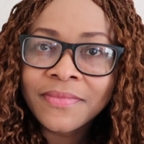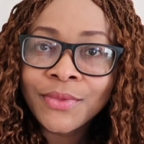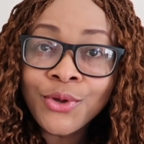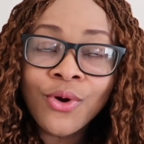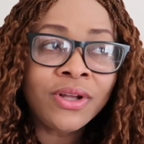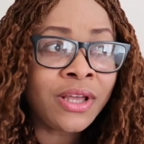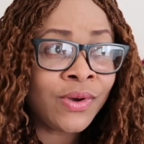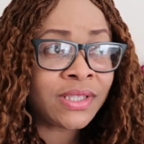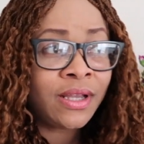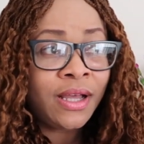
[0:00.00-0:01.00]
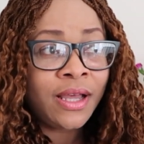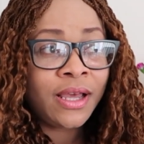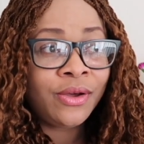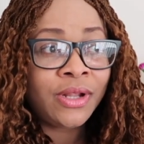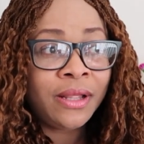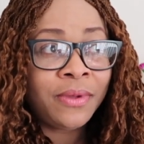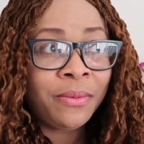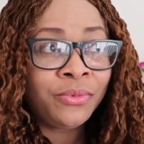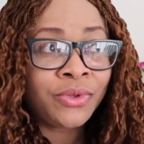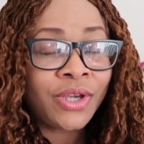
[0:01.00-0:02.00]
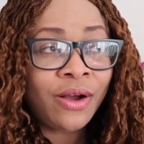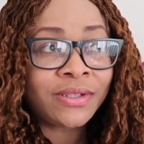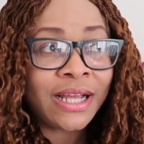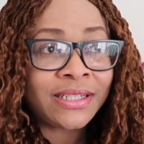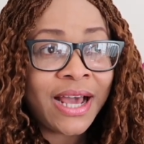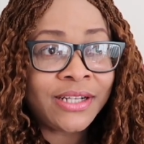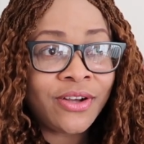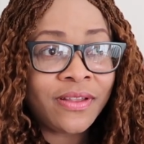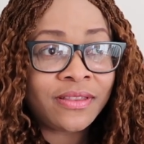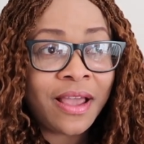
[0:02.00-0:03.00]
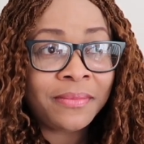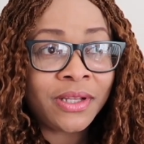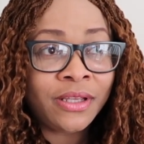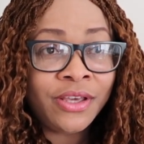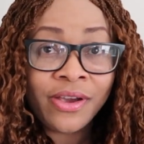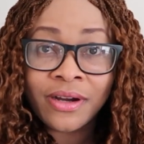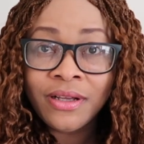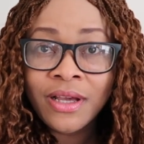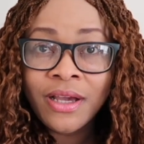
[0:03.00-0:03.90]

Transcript: You know, there was a girl that died the other time here,